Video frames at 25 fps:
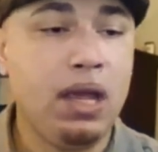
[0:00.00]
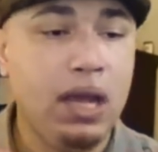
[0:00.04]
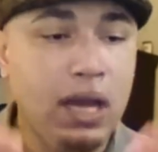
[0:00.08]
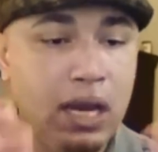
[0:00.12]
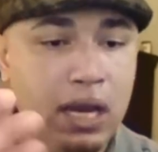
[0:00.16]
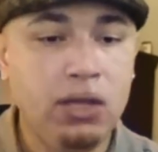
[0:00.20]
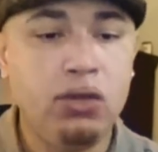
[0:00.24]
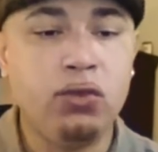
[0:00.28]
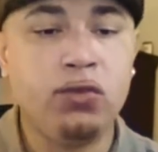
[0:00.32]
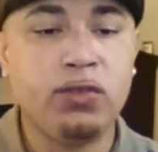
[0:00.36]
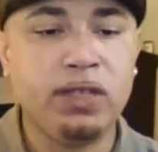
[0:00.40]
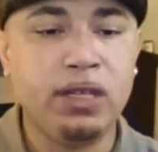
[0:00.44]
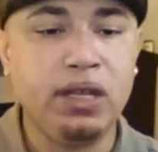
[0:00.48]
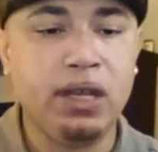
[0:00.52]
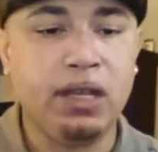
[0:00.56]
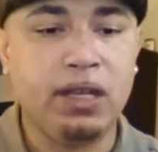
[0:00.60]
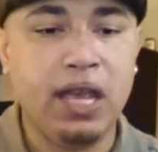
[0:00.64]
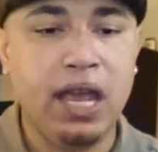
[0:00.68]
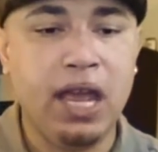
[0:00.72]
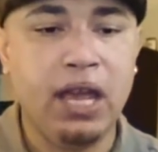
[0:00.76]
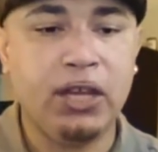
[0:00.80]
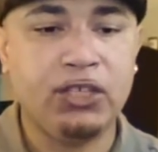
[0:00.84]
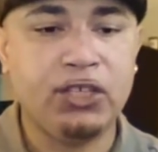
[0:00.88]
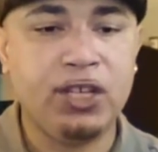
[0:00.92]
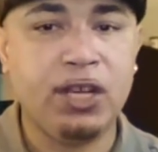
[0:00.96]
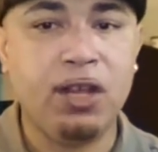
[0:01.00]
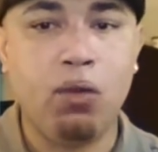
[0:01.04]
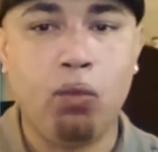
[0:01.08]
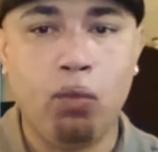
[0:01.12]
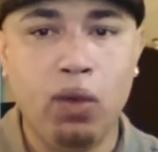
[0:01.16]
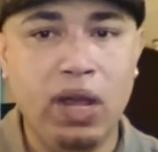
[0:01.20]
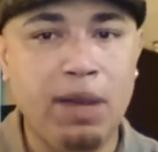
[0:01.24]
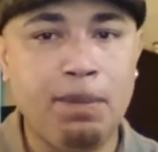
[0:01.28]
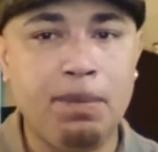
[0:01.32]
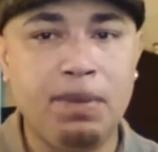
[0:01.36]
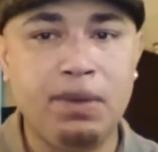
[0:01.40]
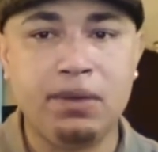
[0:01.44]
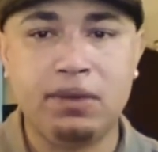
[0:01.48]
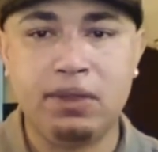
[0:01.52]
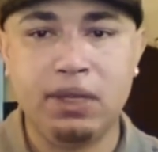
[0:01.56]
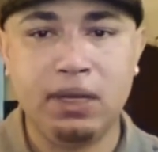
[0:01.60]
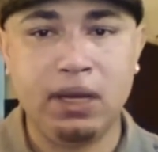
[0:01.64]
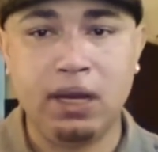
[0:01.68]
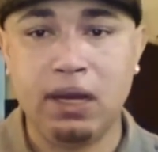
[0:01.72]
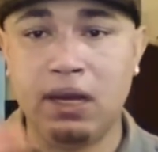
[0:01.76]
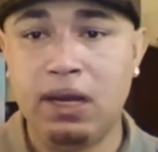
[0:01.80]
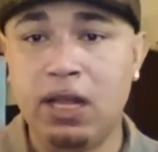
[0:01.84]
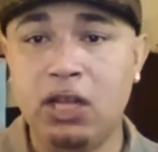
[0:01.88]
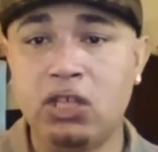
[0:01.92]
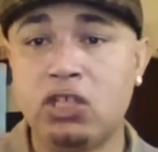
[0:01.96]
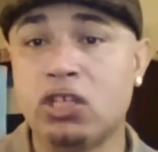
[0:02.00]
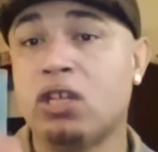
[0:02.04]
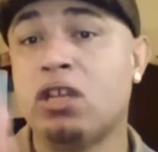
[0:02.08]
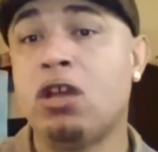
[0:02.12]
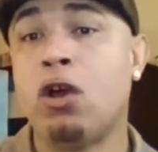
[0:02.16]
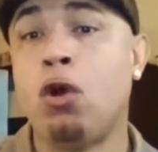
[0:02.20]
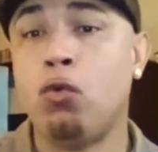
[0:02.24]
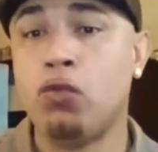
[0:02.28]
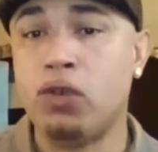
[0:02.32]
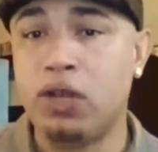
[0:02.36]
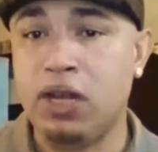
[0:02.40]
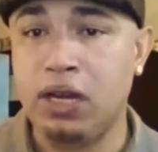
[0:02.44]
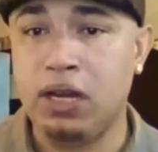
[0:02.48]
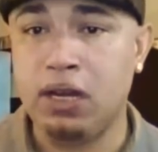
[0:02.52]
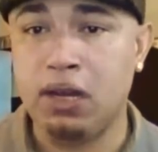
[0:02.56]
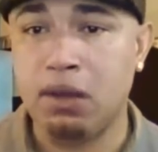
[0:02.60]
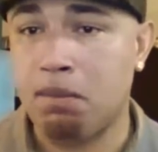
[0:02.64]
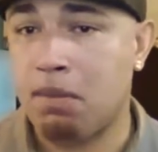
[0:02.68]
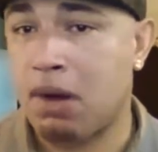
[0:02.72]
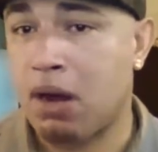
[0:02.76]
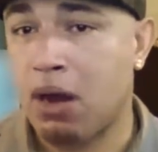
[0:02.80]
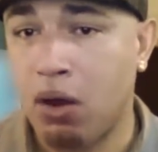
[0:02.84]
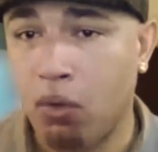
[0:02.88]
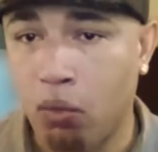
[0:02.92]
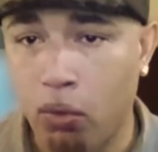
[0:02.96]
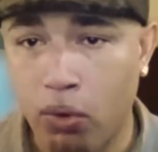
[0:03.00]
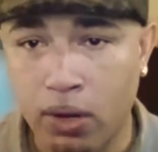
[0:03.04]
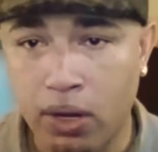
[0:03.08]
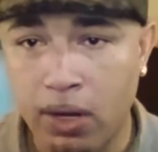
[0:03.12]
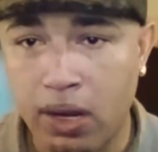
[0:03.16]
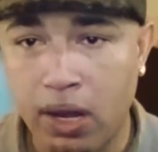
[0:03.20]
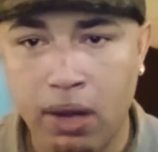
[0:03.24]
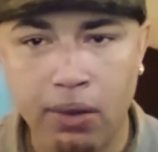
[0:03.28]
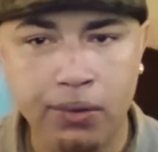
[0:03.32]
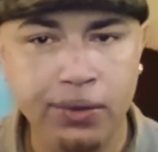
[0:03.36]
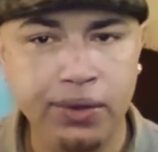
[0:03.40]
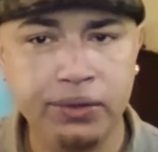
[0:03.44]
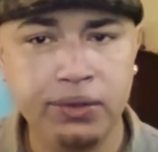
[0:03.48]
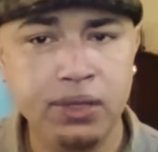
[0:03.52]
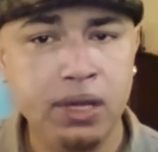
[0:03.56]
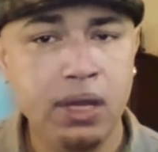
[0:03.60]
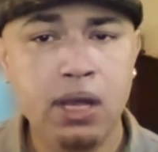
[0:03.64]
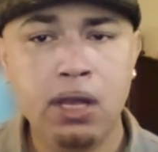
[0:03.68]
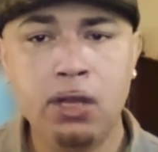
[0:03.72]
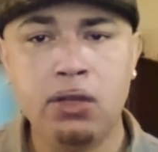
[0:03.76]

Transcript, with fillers: and you see a cache of weapons, then alleged codeine and marijuana and all this,